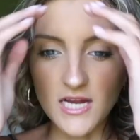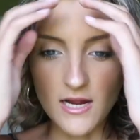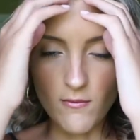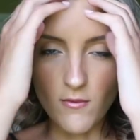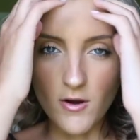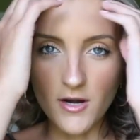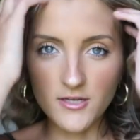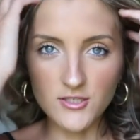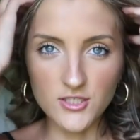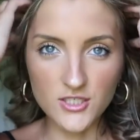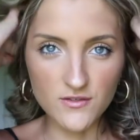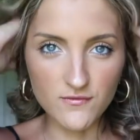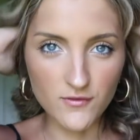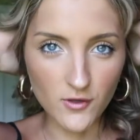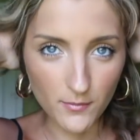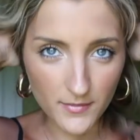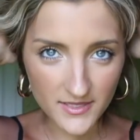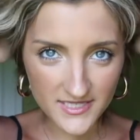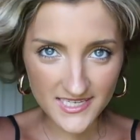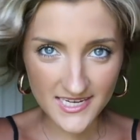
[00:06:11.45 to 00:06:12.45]
I want to just
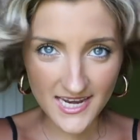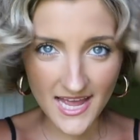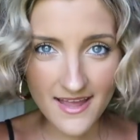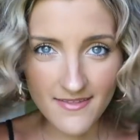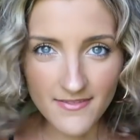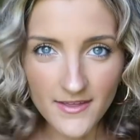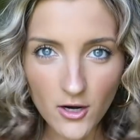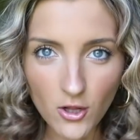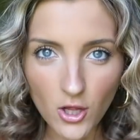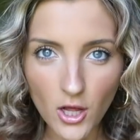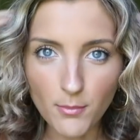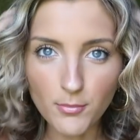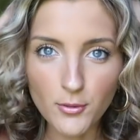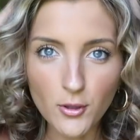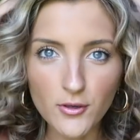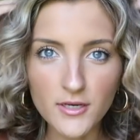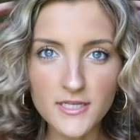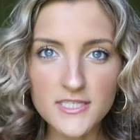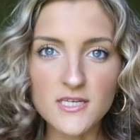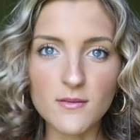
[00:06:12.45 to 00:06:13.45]
film it today and then I'll
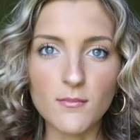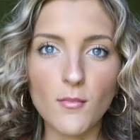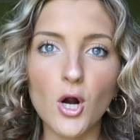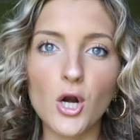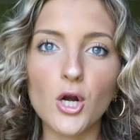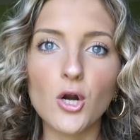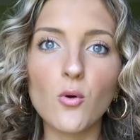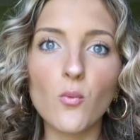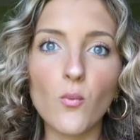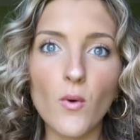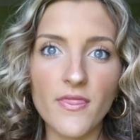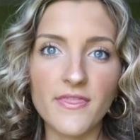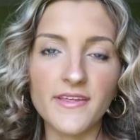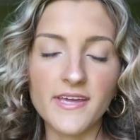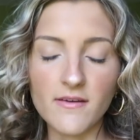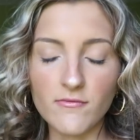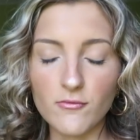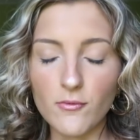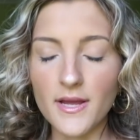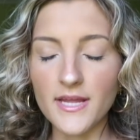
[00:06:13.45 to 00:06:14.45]
upload it tomorrow when the
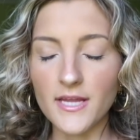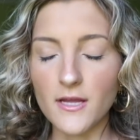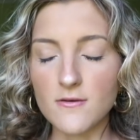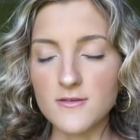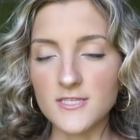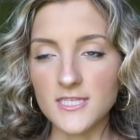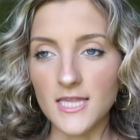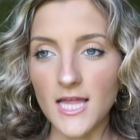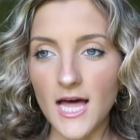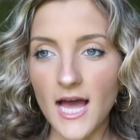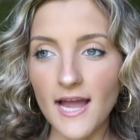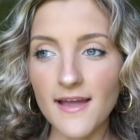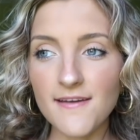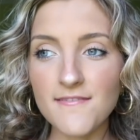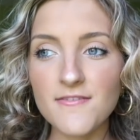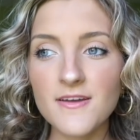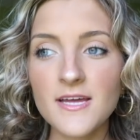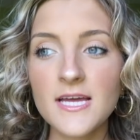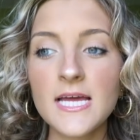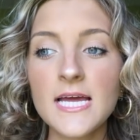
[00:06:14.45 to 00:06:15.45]
giveaway goes
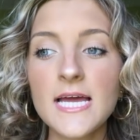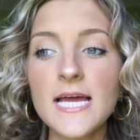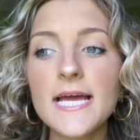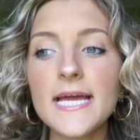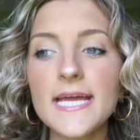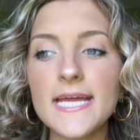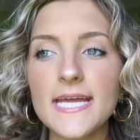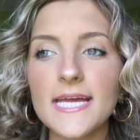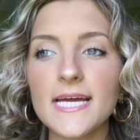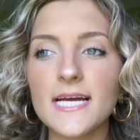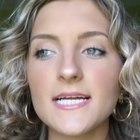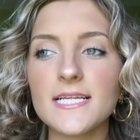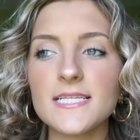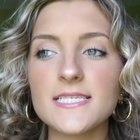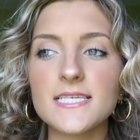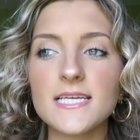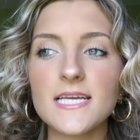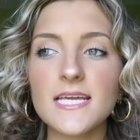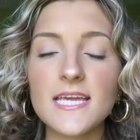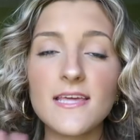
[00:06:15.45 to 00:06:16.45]
live.
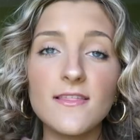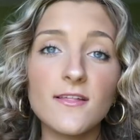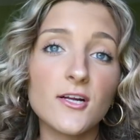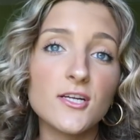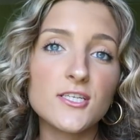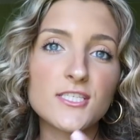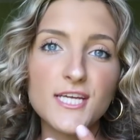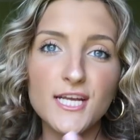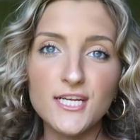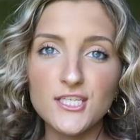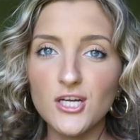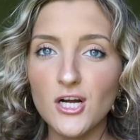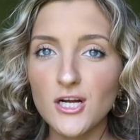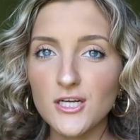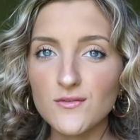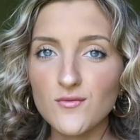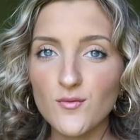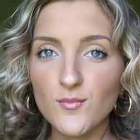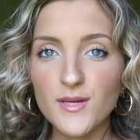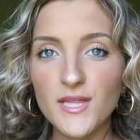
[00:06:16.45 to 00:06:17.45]
And either
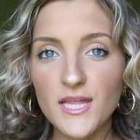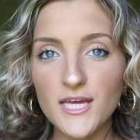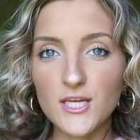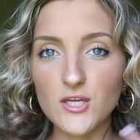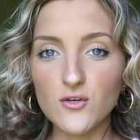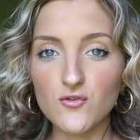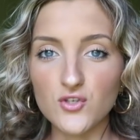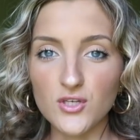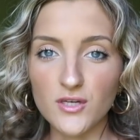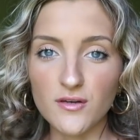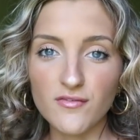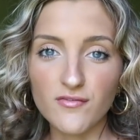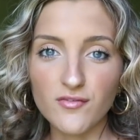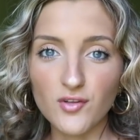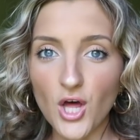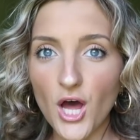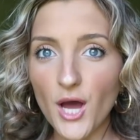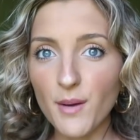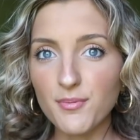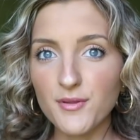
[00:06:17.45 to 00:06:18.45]
TikToks for me like usually
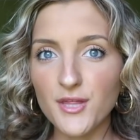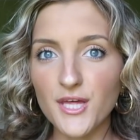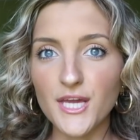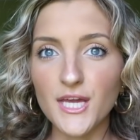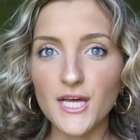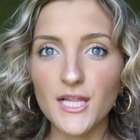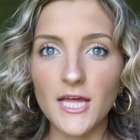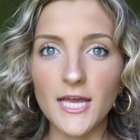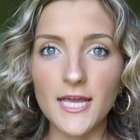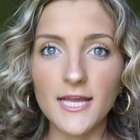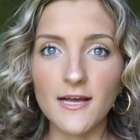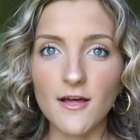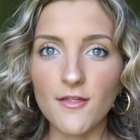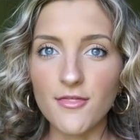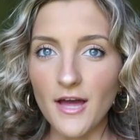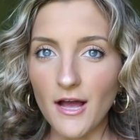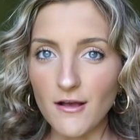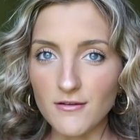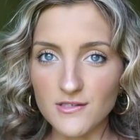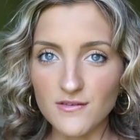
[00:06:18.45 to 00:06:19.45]
flop, they get like
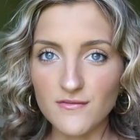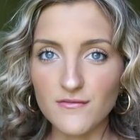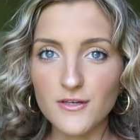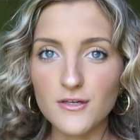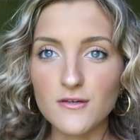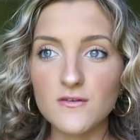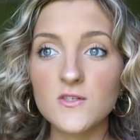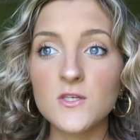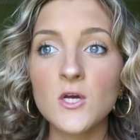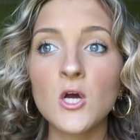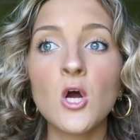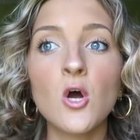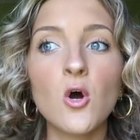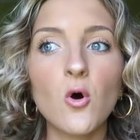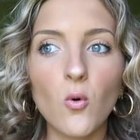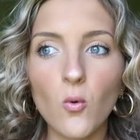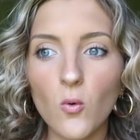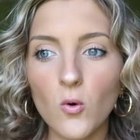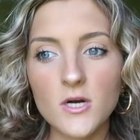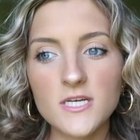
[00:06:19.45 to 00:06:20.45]
1,000 views,
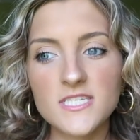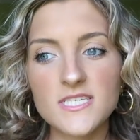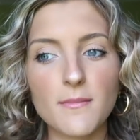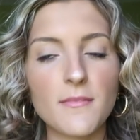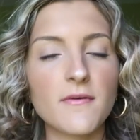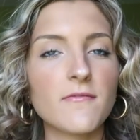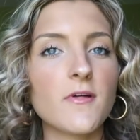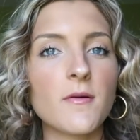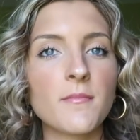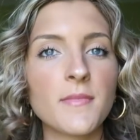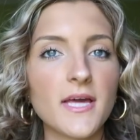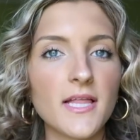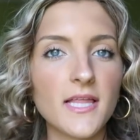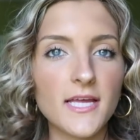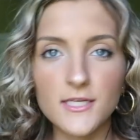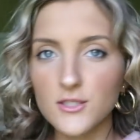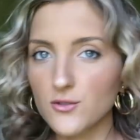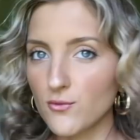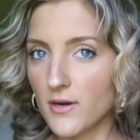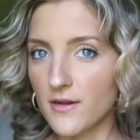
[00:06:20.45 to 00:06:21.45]
or some of them get
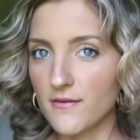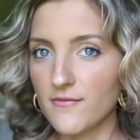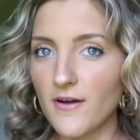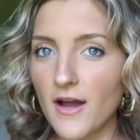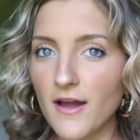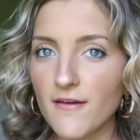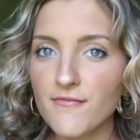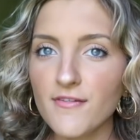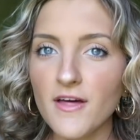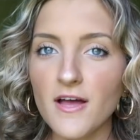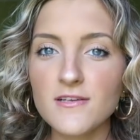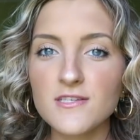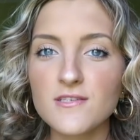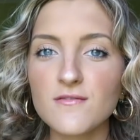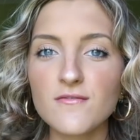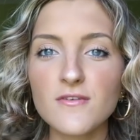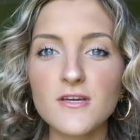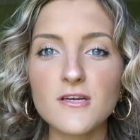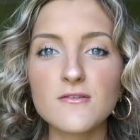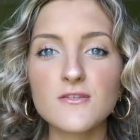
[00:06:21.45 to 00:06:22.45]
like
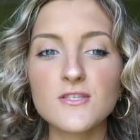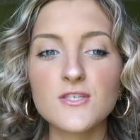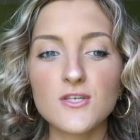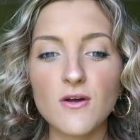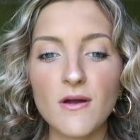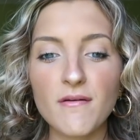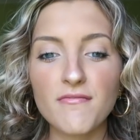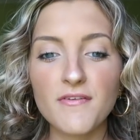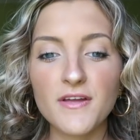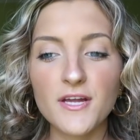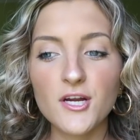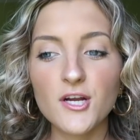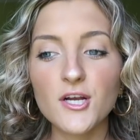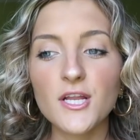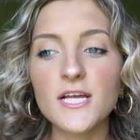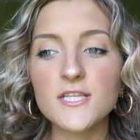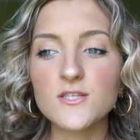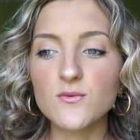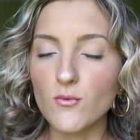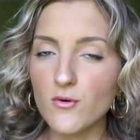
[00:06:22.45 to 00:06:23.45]
25,000 views. So I figured
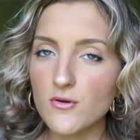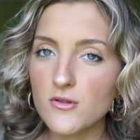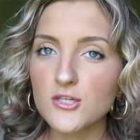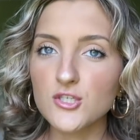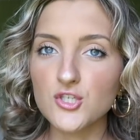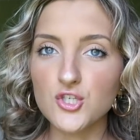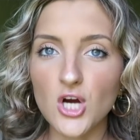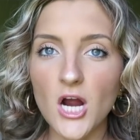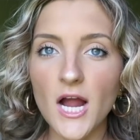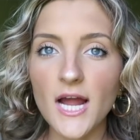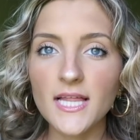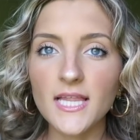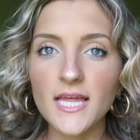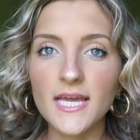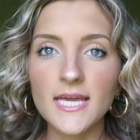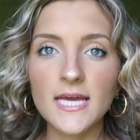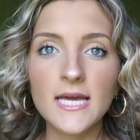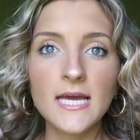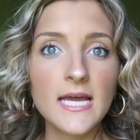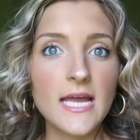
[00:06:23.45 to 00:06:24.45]
it's worth a try.
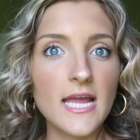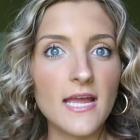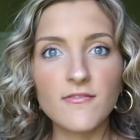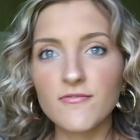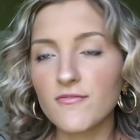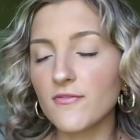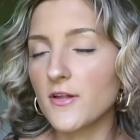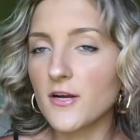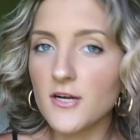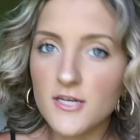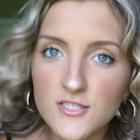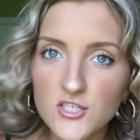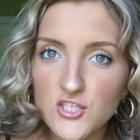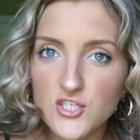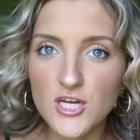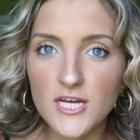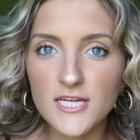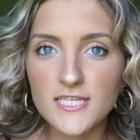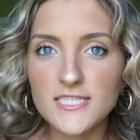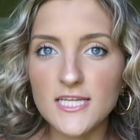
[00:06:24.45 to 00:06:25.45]
Like if there is a
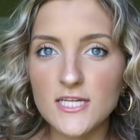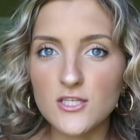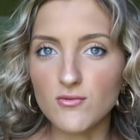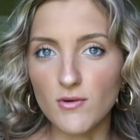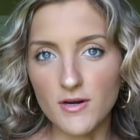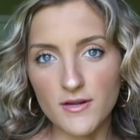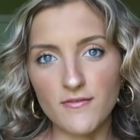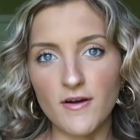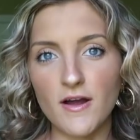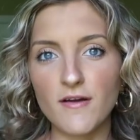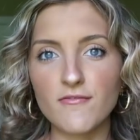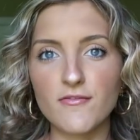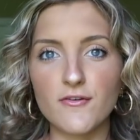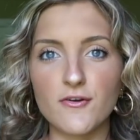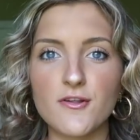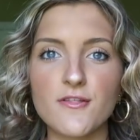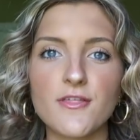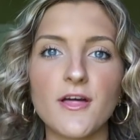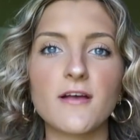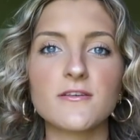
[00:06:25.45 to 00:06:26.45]
chance that 25,000 to
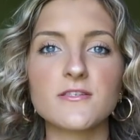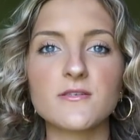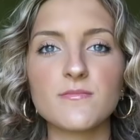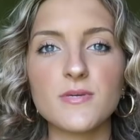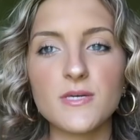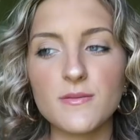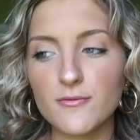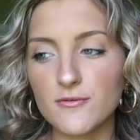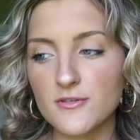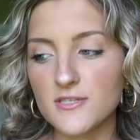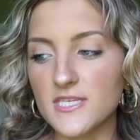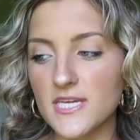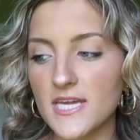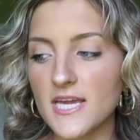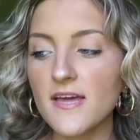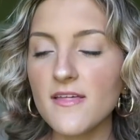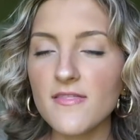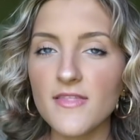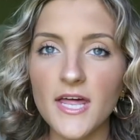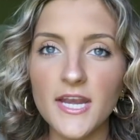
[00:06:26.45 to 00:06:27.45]
30,000 people see
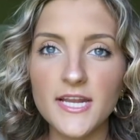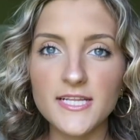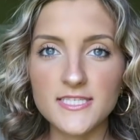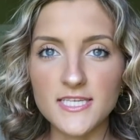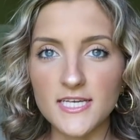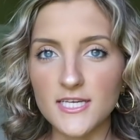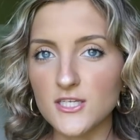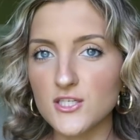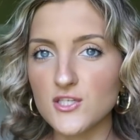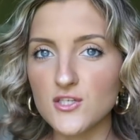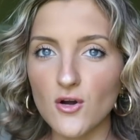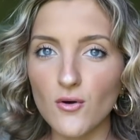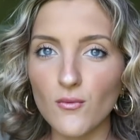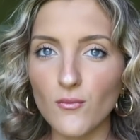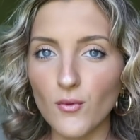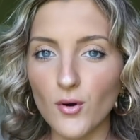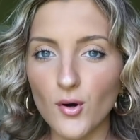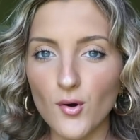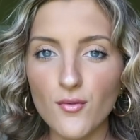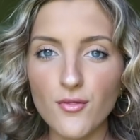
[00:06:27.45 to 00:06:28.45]
it, then it's like so
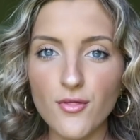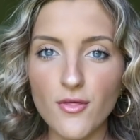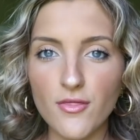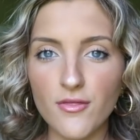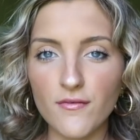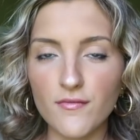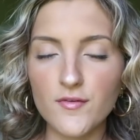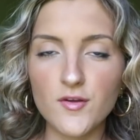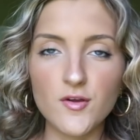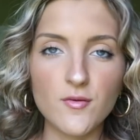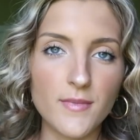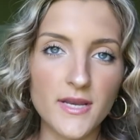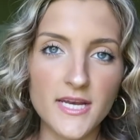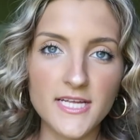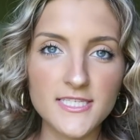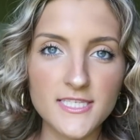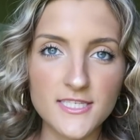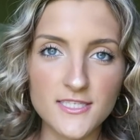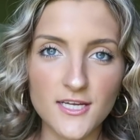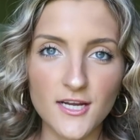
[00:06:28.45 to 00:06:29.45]
worth the few
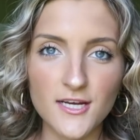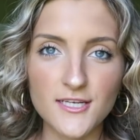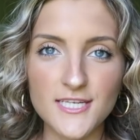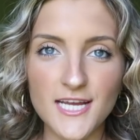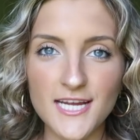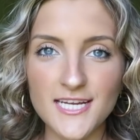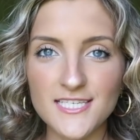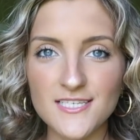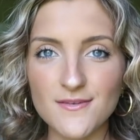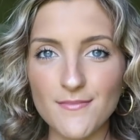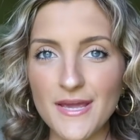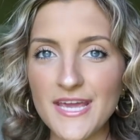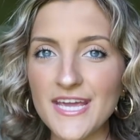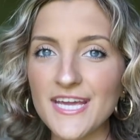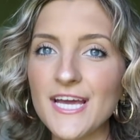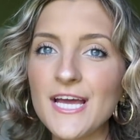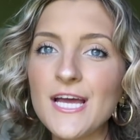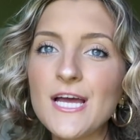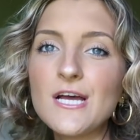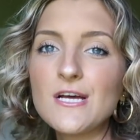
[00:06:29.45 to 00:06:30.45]
minutes it's going to take to make.